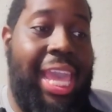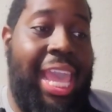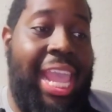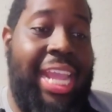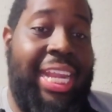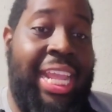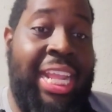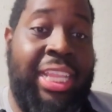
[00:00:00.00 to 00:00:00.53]

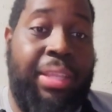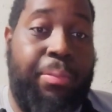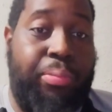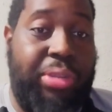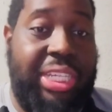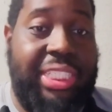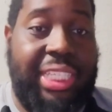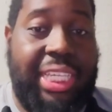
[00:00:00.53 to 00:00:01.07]
And in the
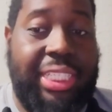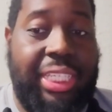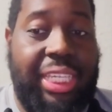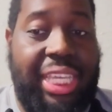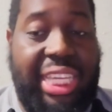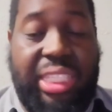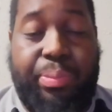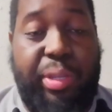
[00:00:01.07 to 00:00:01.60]

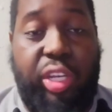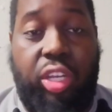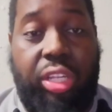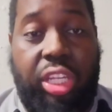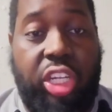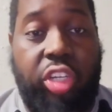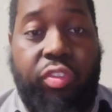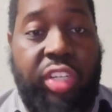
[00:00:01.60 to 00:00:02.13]
preseason, he's been
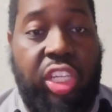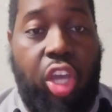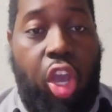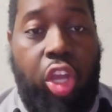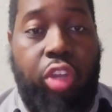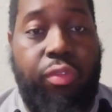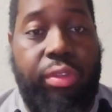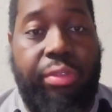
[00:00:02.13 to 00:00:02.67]
literally
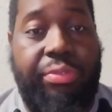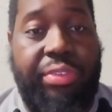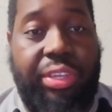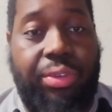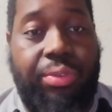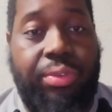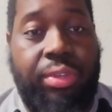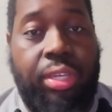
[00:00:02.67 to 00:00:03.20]
all over the
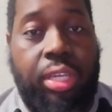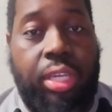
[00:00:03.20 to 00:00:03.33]
field.